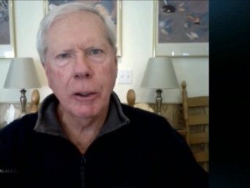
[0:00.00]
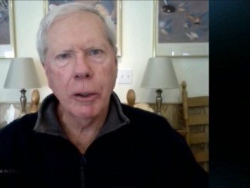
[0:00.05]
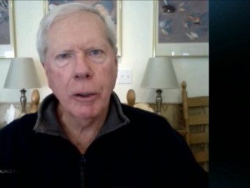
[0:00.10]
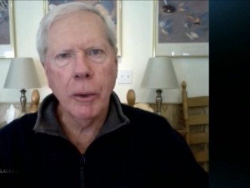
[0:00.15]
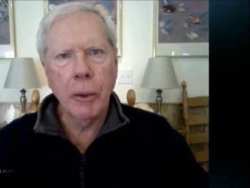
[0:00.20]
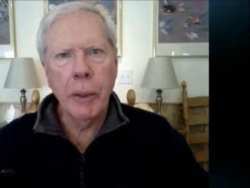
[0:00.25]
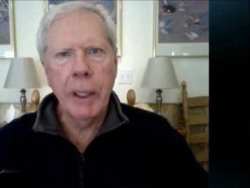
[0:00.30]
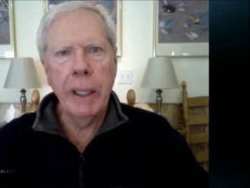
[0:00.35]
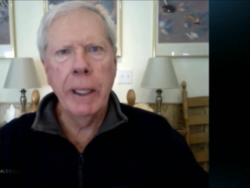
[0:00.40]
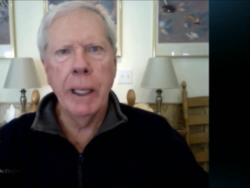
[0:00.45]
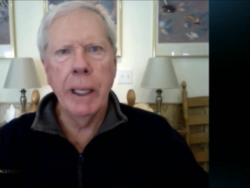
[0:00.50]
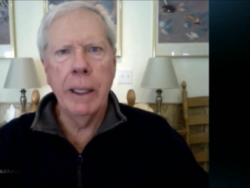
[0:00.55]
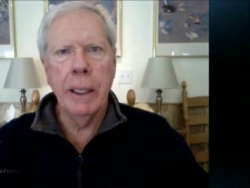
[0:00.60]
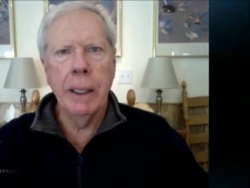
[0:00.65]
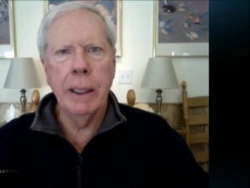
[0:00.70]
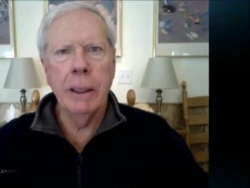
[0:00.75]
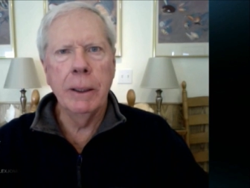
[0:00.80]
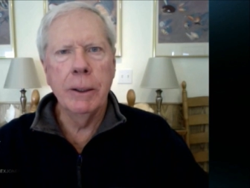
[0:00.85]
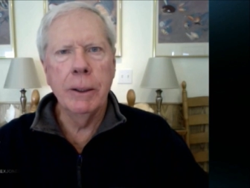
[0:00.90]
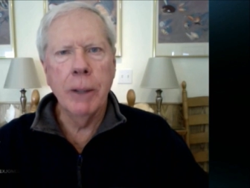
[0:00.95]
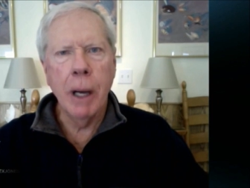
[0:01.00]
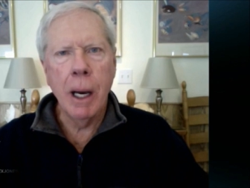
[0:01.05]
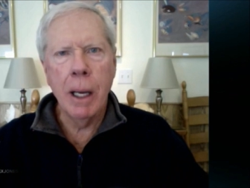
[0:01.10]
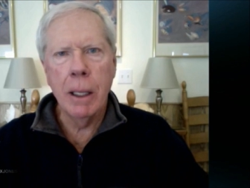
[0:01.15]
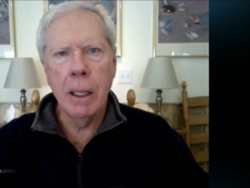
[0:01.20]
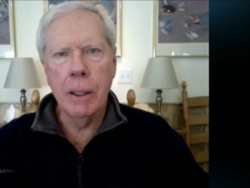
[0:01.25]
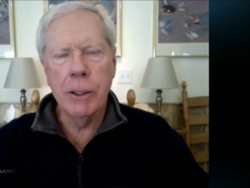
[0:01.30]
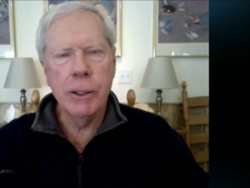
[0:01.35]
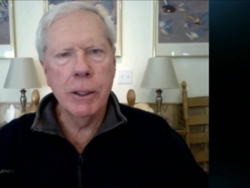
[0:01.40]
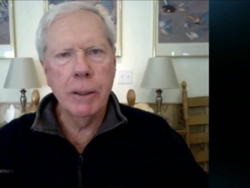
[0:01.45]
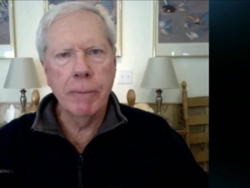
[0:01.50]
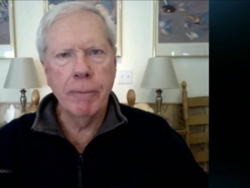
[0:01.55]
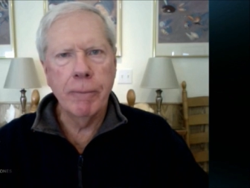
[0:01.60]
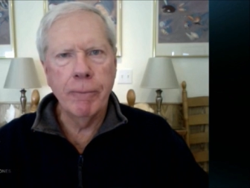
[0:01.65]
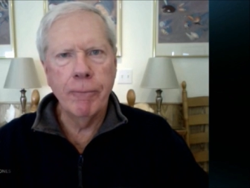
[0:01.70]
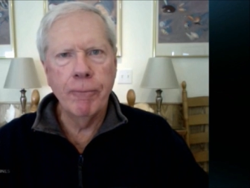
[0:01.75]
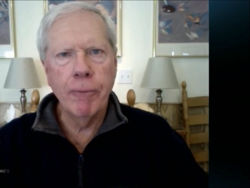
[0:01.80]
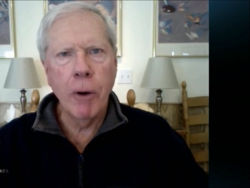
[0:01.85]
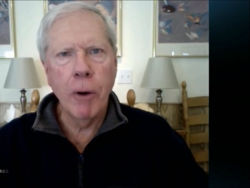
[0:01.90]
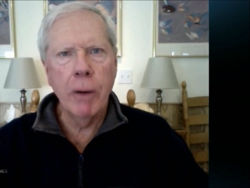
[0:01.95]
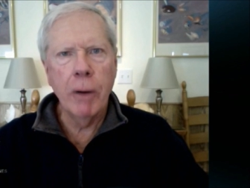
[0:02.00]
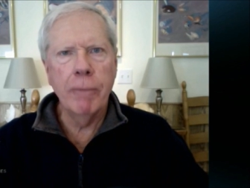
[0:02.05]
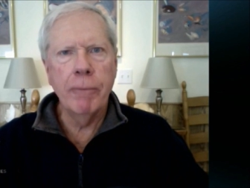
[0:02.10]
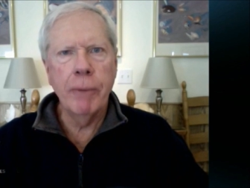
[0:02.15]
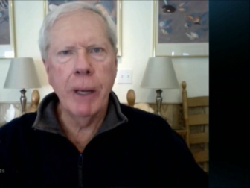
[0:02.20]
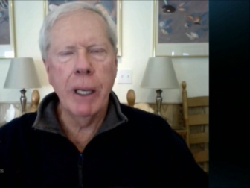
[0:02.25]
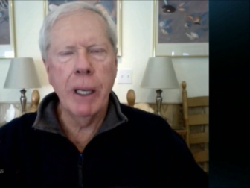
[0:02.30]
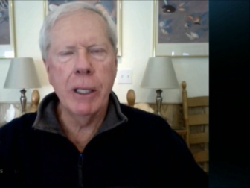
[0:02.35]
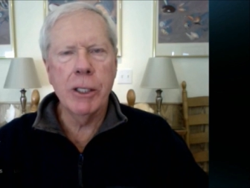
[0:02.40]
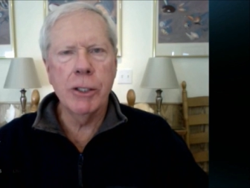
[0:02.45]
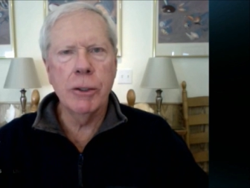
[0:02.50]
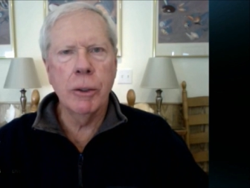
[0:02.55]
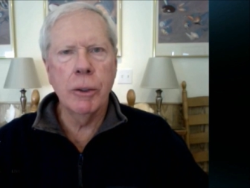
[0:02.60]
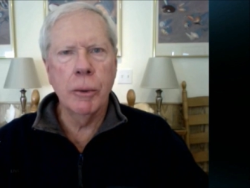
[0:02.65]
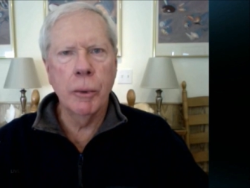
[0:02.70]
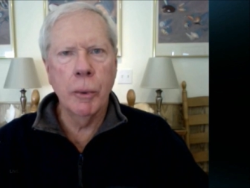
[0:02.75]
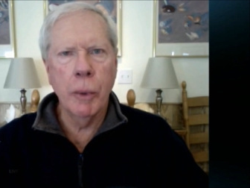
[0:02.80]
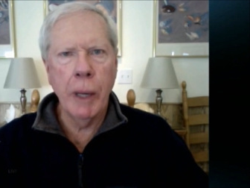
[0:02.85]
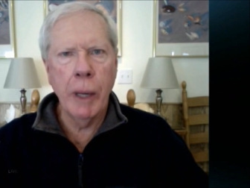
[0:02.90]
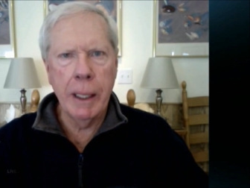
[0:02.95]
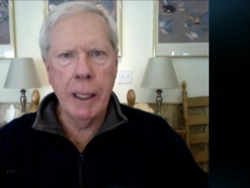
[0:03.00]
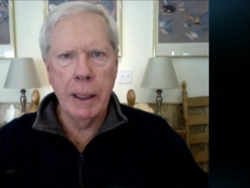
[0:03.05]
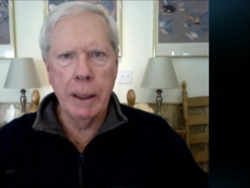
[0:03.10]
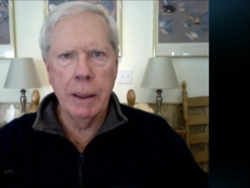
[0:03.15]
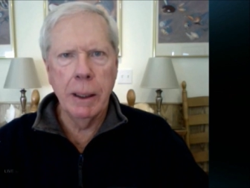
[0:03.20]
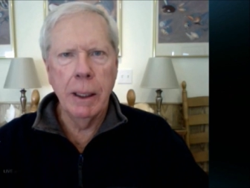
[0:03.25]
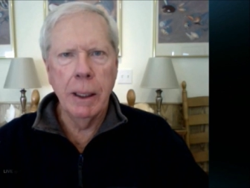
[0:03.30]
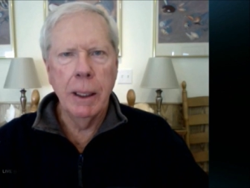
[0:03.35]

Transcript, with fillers: creating dollars at a far faster rate.